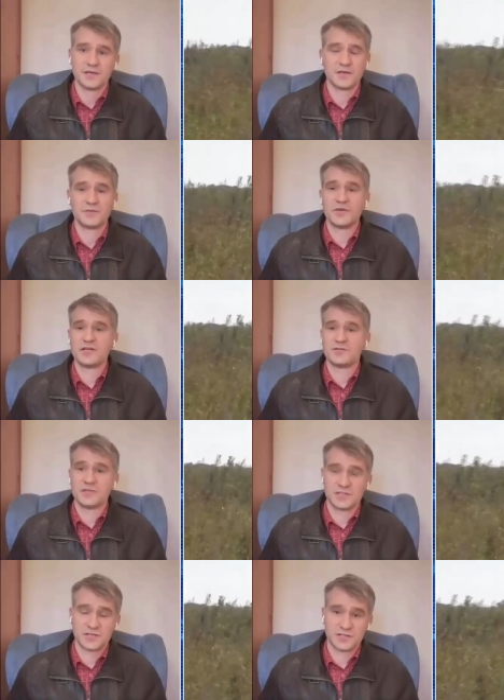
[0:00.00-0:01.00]
you know, re-
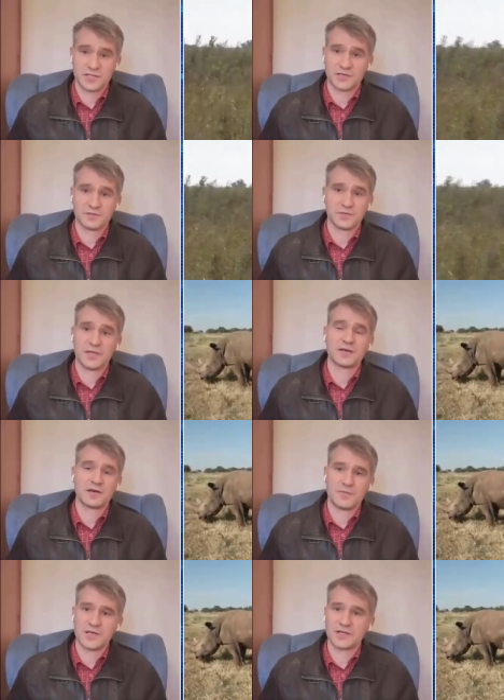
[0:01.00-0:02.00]
researching
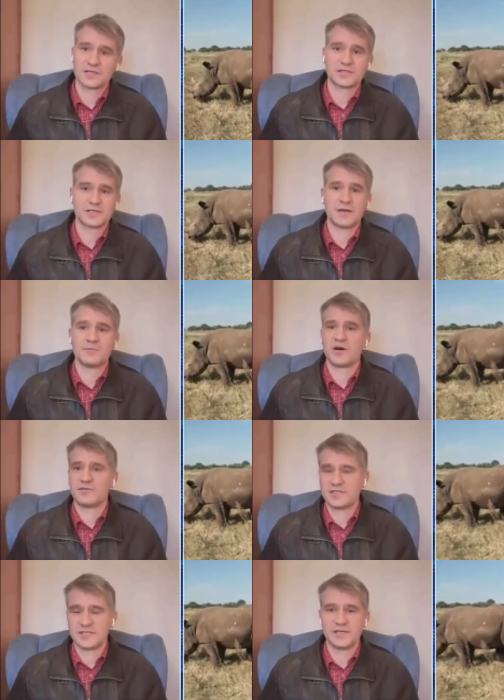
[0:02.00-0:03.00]
economics, um,
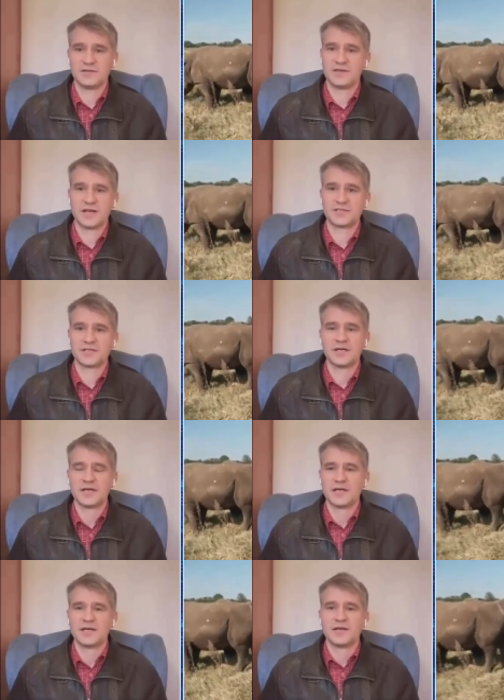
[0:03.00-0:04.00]
poverty alleviation.